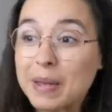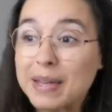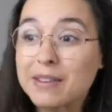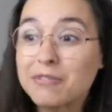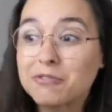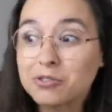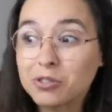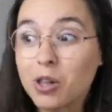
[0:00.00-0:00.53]
been
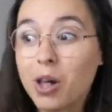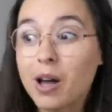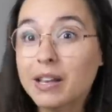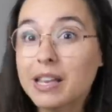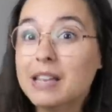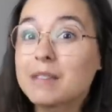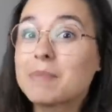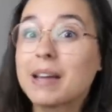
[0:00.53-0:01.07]

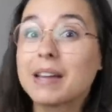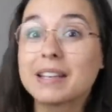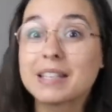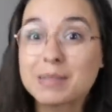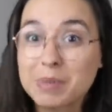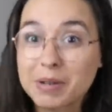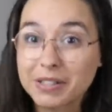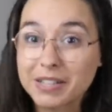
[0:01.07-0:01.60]
vlogging my
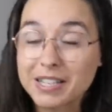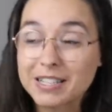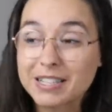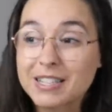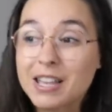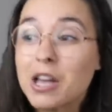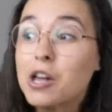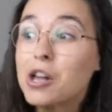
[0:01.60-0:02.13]

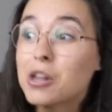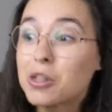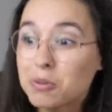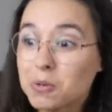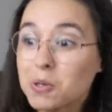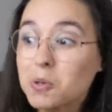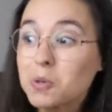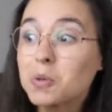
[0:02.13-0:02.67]
experience
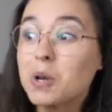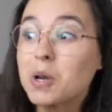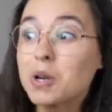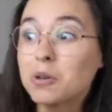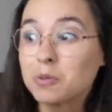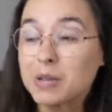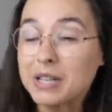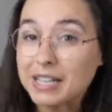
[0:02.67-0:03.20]
through
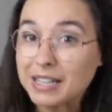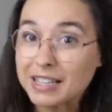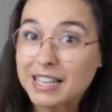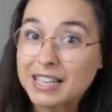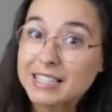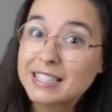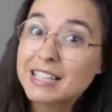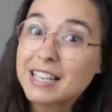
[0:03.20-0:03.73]
reading
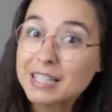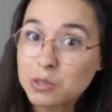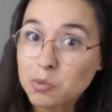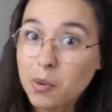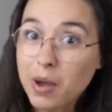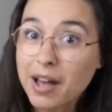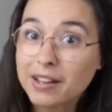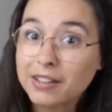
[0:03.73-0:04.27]
this as
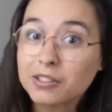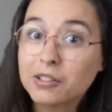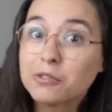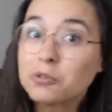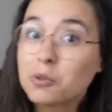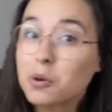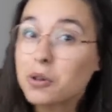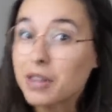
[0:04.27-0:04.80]
well
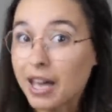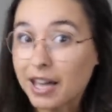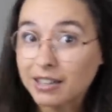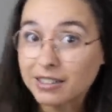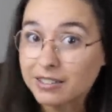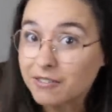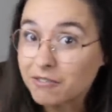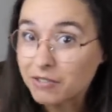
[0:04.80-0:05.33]
for
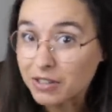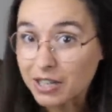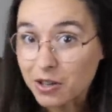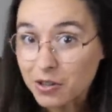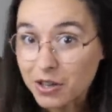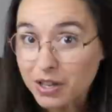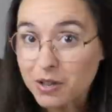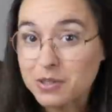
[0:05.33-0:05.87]
that
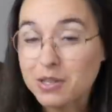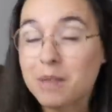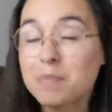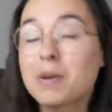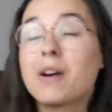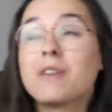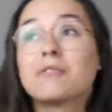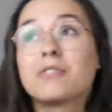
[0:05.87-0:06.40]
video that goes
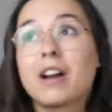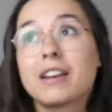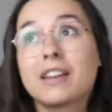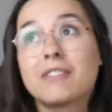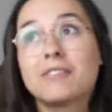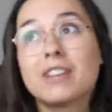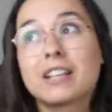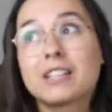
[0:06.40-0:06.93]
up on
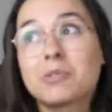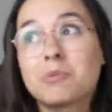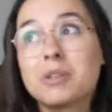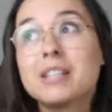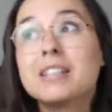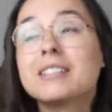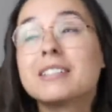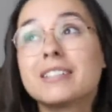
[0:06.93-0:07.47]
Friday of next
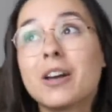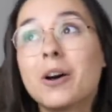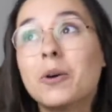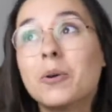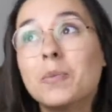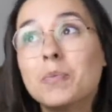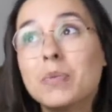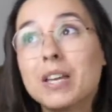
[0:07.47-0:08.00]
week.
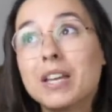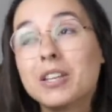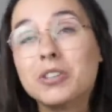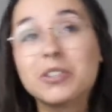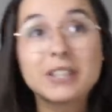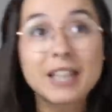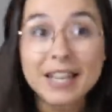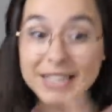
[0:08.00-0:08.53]
So
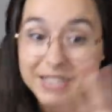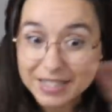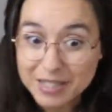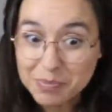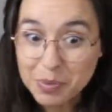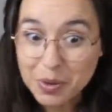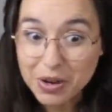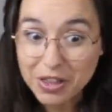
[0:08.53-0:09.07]
you'll get
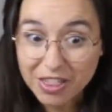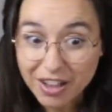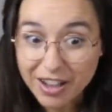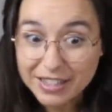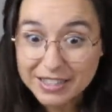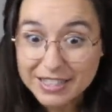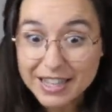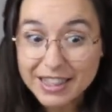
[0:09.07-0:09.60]
some more
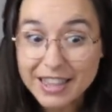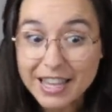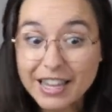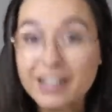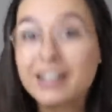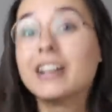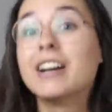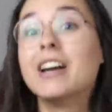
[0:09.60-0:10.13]
thoughts
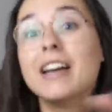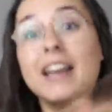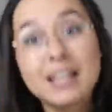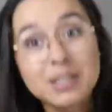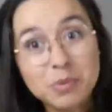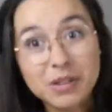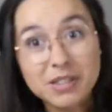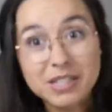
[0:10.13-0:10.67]
there
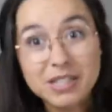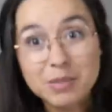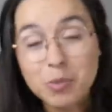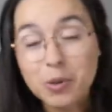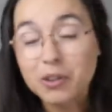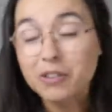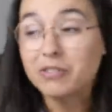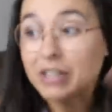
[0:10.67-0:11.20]
as well as a
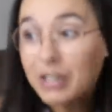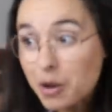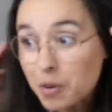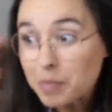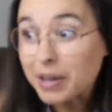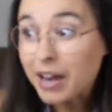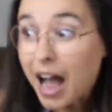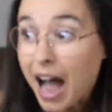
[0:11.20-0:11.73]
spoiler
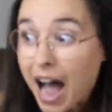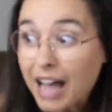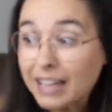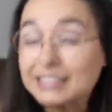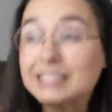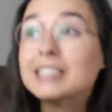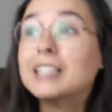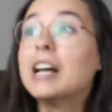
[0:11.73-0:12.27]
video, but I
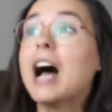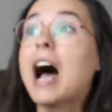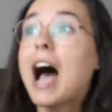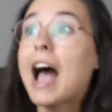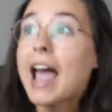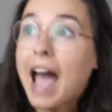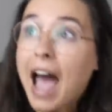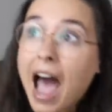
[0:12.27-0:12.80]

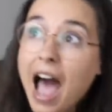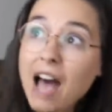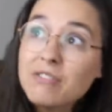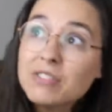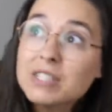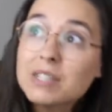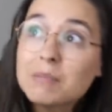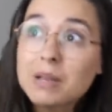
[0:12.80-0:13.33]
I
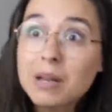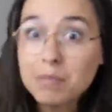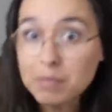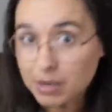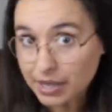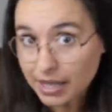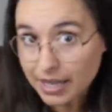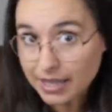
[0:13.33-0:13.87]
have some
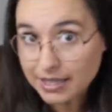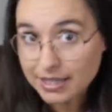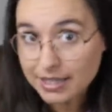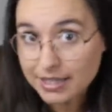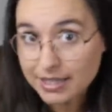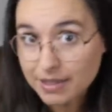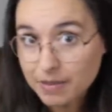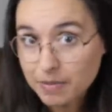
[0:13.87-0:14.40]

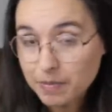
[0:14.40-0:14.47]
complaints.